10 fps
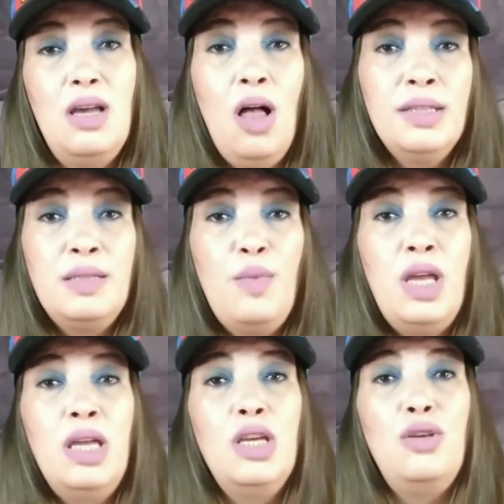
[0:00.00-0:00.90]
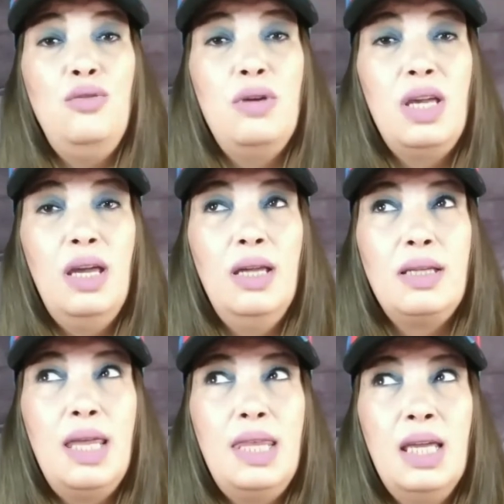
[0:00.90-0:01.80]
Ultimate, you
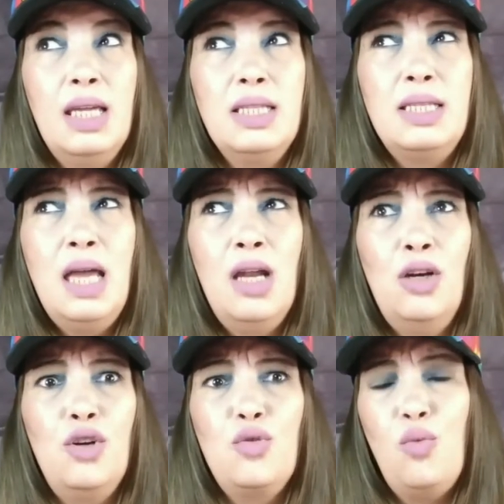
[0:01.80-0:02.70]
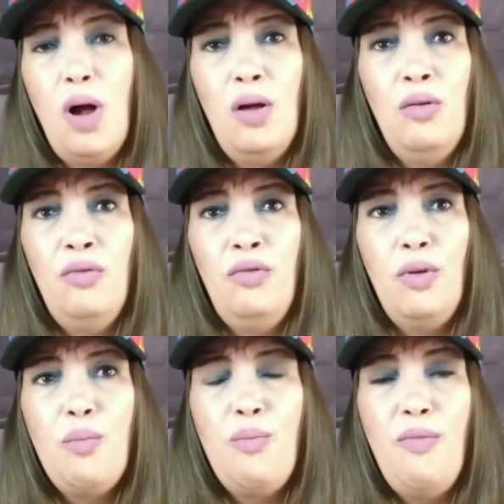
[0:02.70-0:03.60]
get I think it's ten or twelve
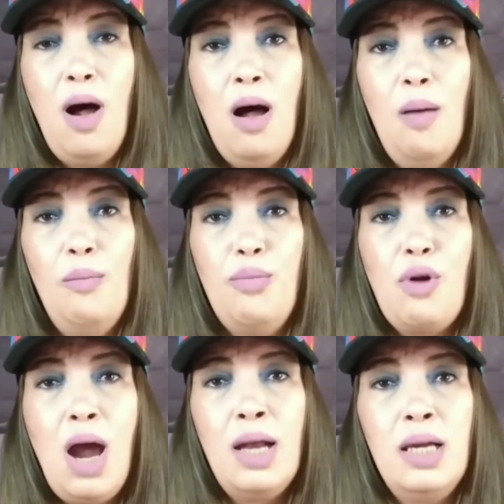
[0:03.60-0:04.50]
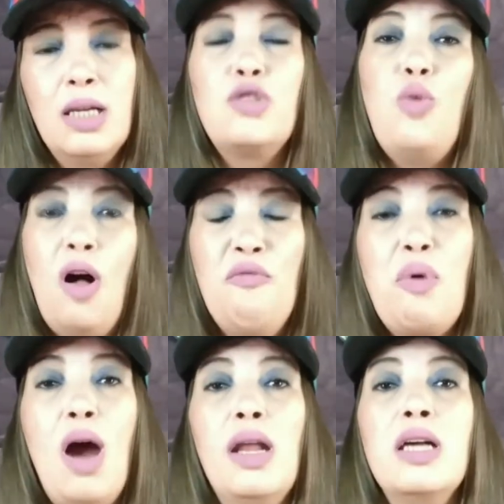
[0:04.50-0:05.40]
um, product, twelve
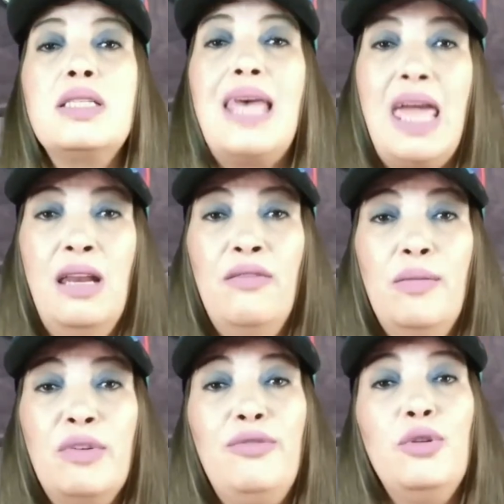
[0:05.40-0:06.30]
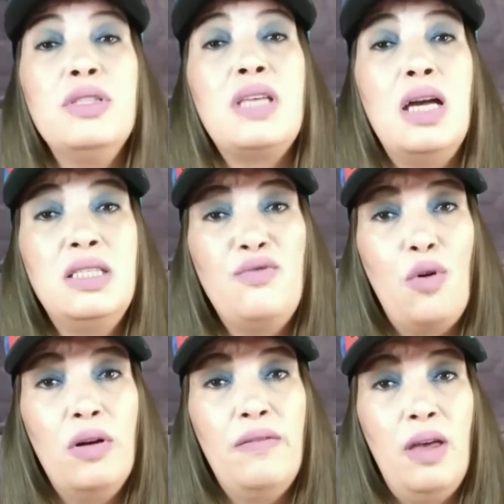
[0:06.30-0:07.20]
products. Eight of them are full size,
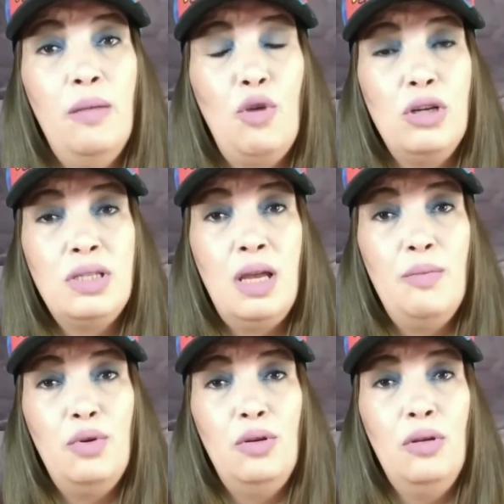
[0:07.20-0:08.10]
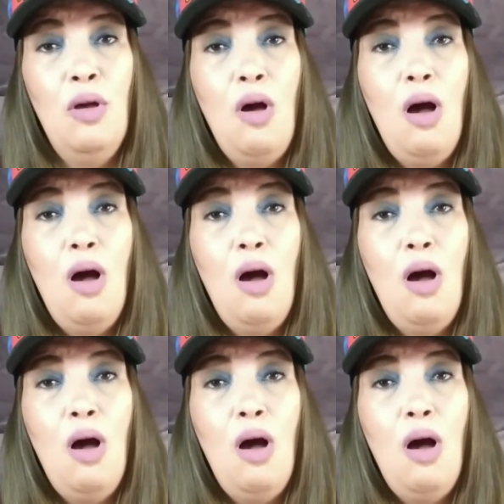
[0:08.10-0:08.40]
four of them are sample